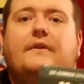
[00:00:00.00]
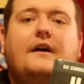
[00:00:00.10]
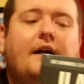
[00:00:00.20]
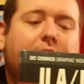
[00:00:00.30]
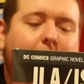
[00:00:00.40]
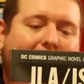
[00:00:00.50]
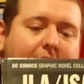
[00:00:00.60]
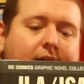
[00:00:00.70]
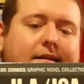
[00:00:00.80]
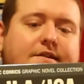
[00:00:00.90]
Alright, we're back.
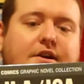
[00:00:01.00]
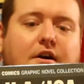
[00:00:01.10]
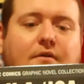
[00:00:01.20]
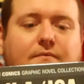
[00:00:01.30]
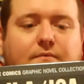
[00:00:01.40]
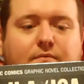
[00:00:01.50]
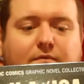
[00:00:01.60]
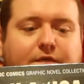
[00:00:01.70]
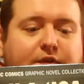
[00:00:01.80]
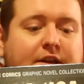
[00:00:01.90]
So,
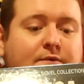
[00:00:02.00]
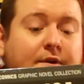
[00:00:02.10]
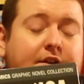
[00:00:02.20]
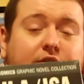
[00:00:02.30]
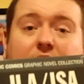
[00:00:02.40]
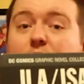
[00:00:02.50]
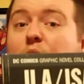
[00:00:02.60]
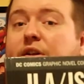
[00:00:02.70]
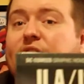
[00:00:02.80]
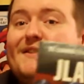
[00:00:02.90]
for this one, there's only
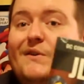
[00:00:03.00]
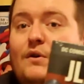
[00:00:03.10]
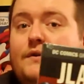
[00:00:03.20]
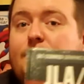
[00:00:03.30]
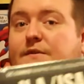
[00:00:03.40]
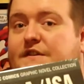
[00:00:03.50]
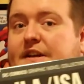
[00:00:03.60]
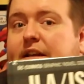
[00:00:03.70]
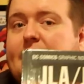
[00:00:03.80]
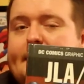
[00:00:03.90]
one sold, and we're
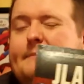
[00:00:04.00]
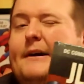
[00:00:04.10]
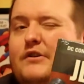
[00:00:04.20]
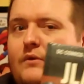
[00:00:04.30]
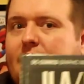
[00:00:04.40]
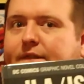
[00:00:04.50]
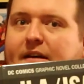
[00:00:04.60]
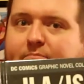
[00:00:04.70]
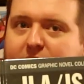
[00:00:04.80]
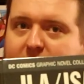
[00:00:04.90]
seeing it's about $25.